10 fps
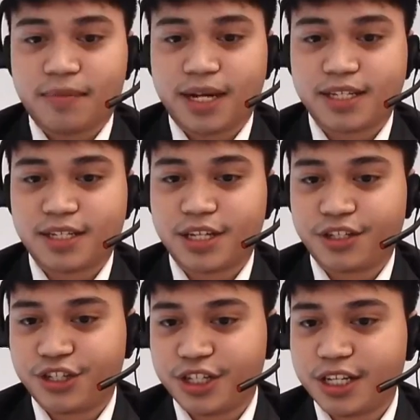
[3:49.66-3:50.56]

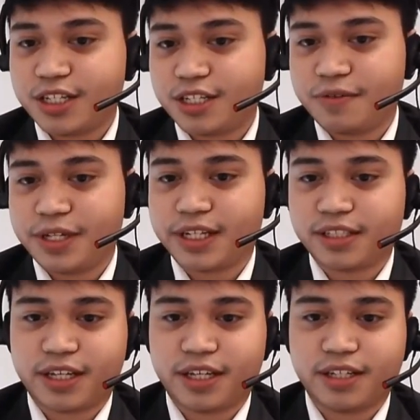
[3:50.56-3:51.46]
SSSG's
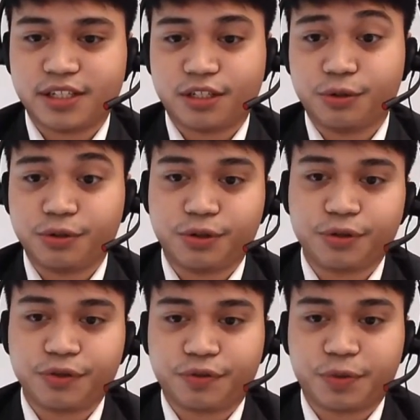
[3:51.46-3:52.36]
retail sales loan
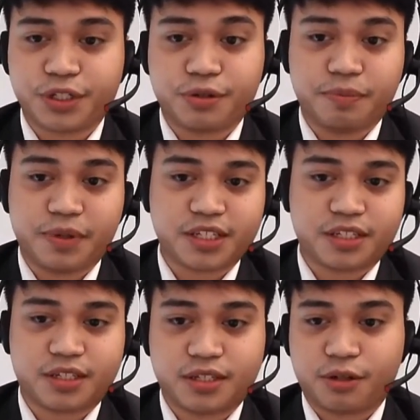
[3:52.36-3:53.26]
growth was
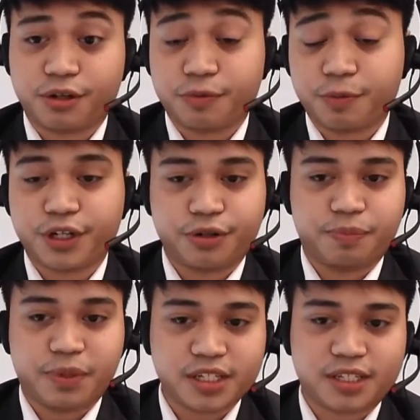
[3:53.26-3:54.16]
robust or were
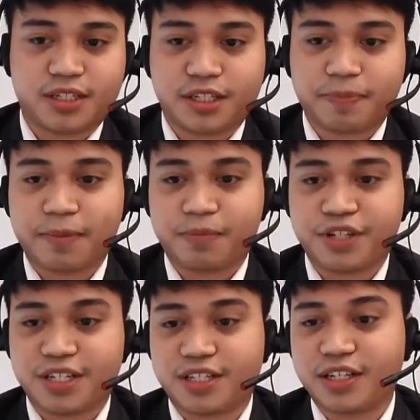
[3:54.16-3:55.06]
robust despite
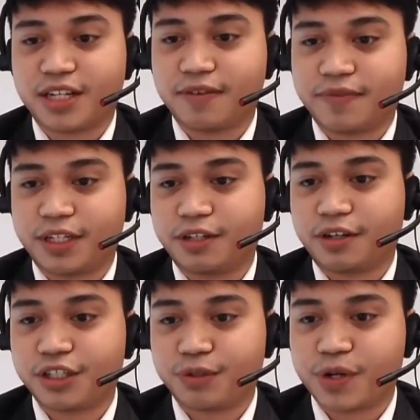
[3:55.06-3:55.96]
persistent elevated
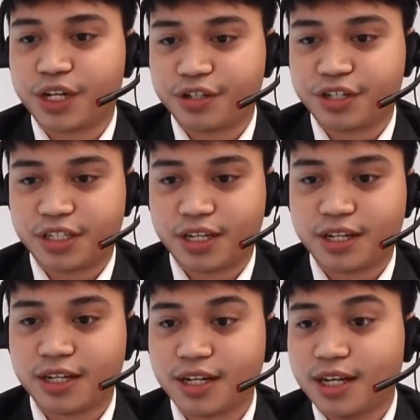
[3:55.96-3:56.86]
cost pressures
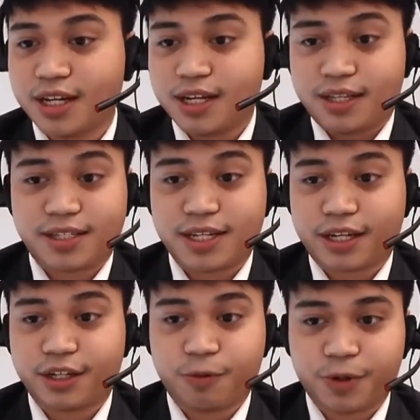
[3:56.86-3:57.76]
in the
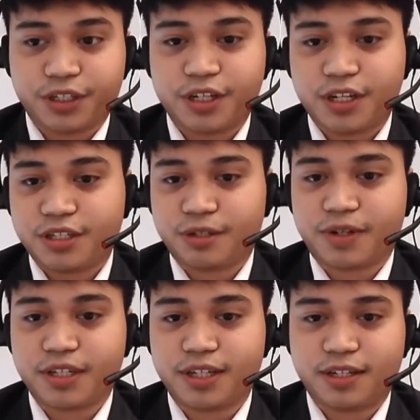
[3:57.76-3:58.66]
second quarter. So
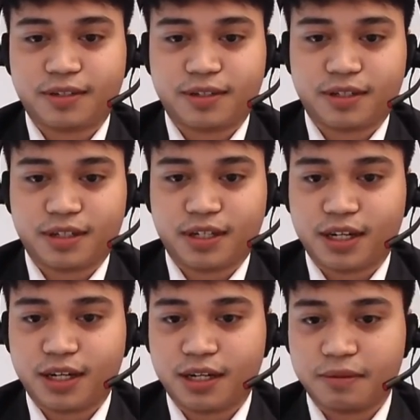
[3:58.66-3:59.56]
I mm-hmm. think
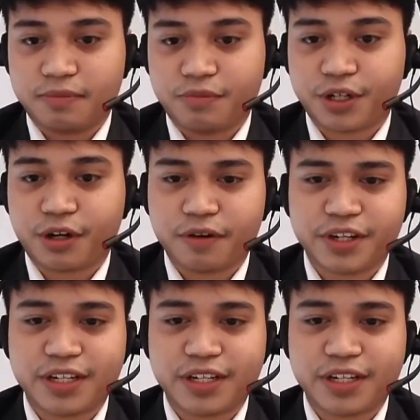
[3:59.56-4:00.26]
um, recovery